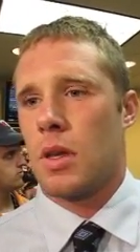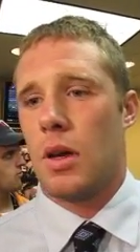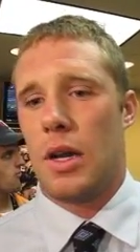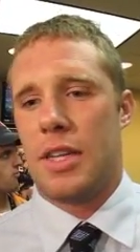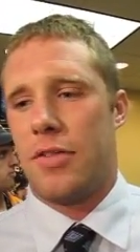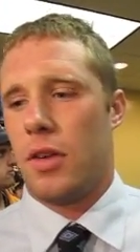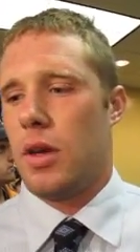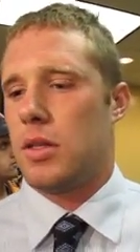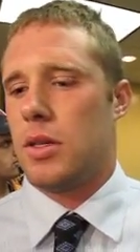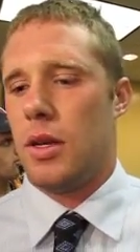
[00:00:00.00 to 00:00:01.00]
Oh,
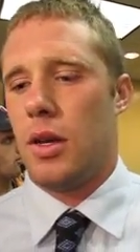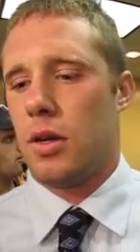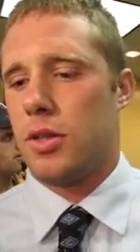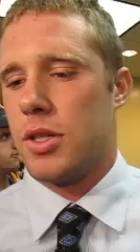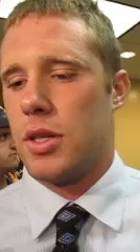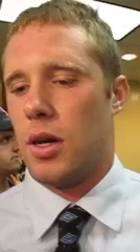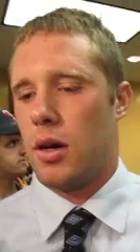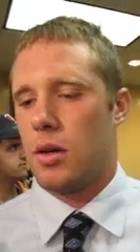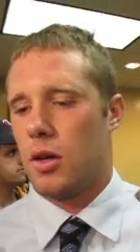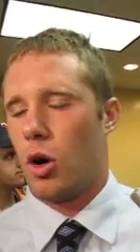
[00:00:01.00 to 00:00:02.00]
definitely. It's, you know, just
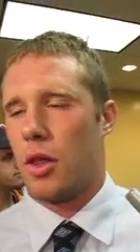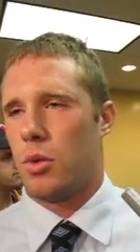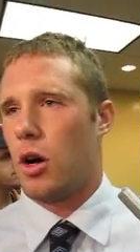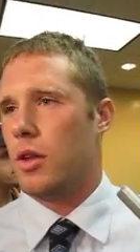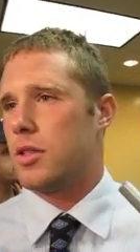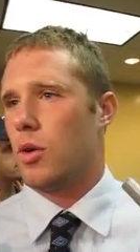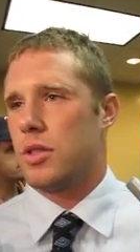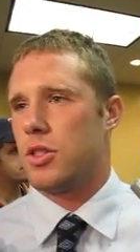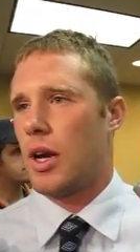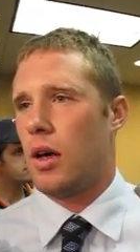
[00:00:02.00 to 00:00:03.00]
uh, going on the road, it's
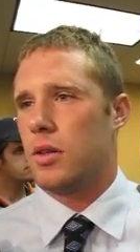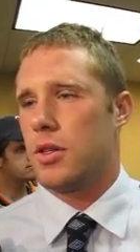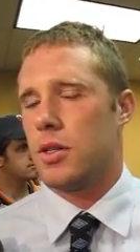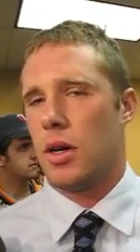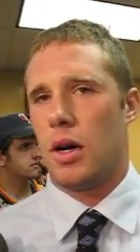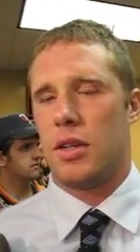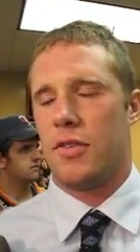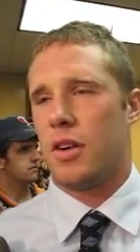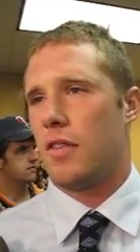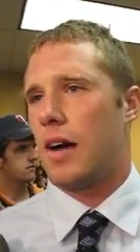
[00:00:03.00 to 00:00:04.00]
always a challenge, uh,
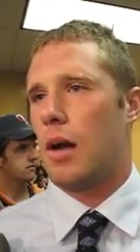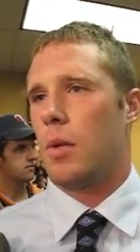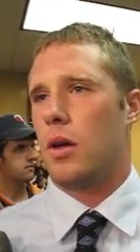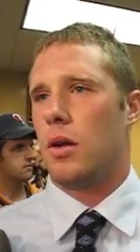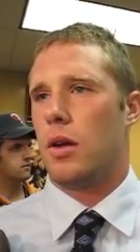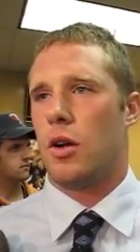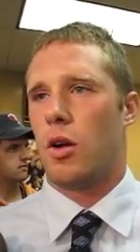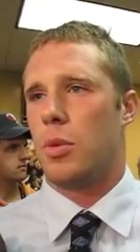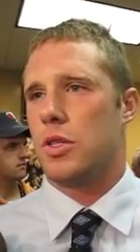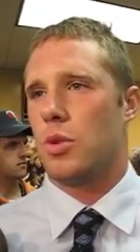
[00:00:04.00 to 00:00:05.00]
different environment. You know,
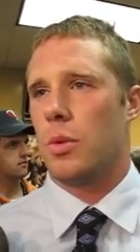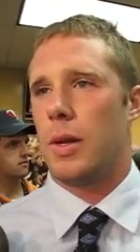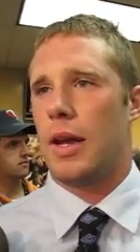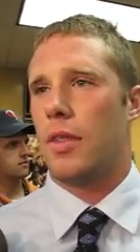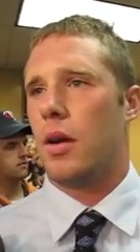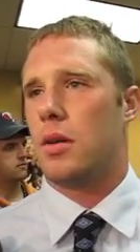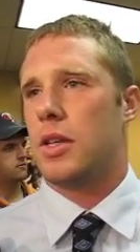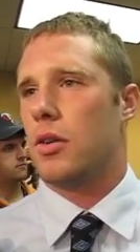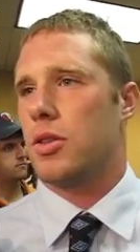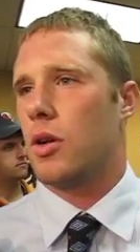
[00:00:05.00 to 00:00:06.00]
nobody's really been down there
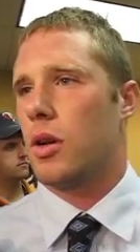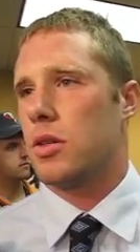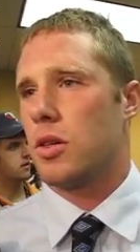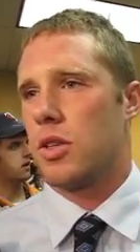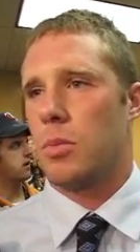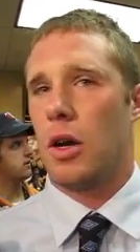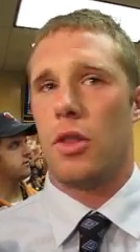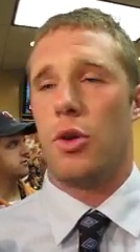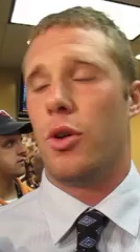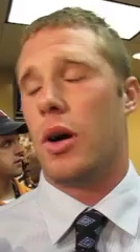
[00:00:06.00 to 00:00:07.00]
to Arizona, so it's going to be
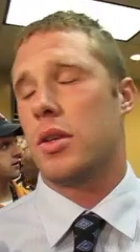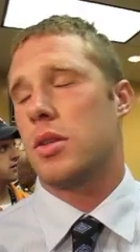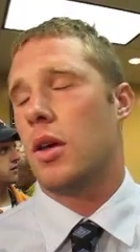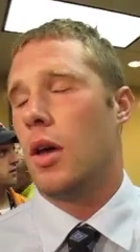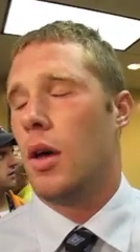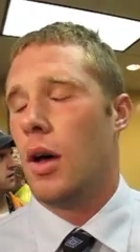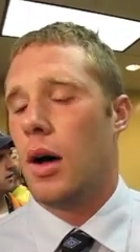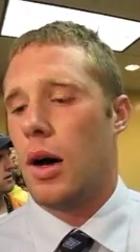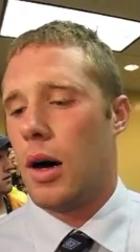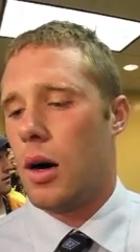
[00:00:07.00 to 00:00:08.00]
all new to us.
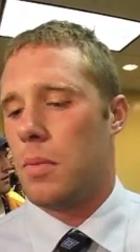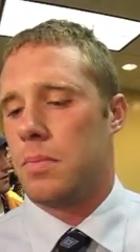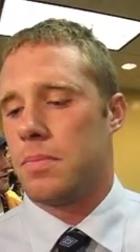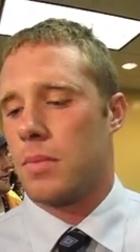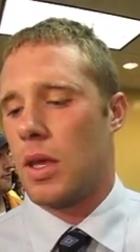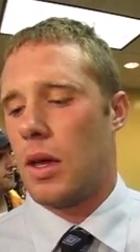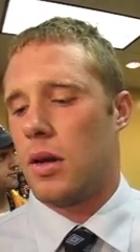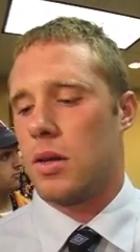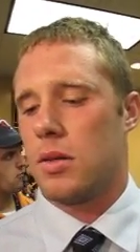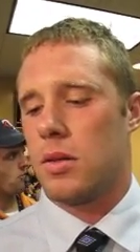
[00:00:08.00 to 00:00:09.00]
Um, and
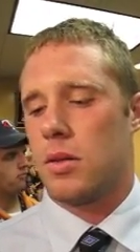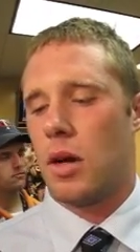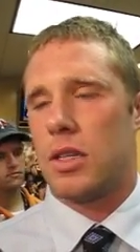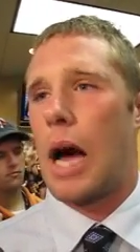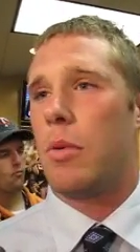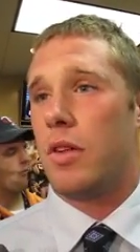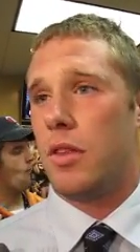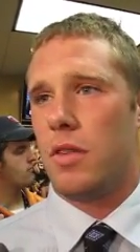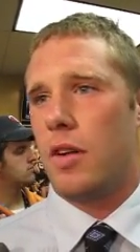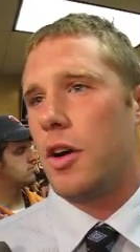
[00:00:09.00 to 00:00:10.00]
then on top of it,
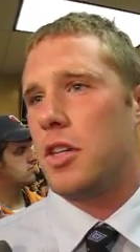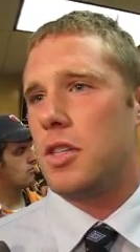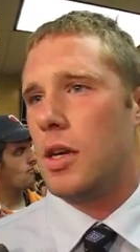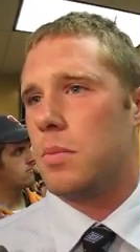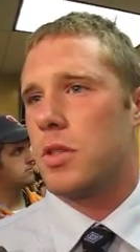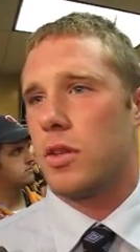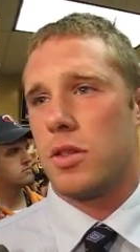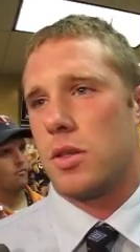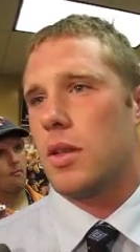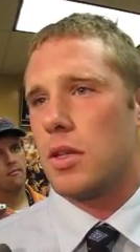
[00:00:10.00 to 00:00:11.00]
they're a very good team, so
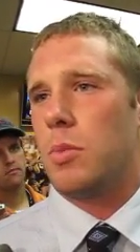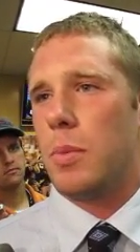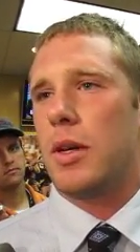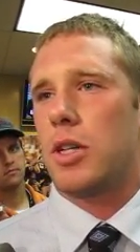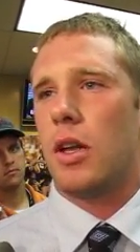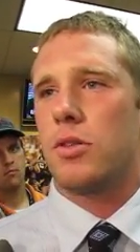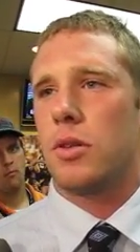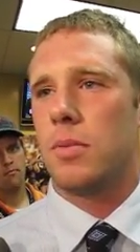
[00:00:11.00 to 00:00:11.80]
it's, it's going to be a big challenge.